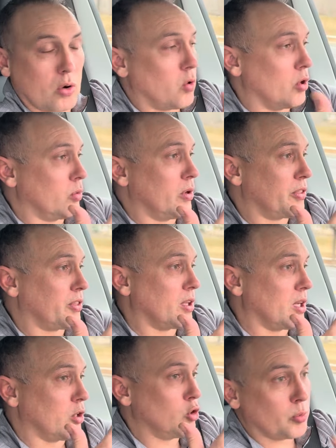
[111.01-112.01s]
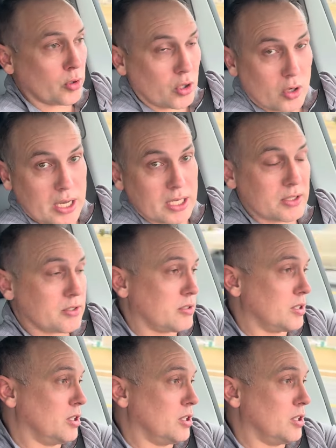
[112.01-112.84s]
or with Uber credits.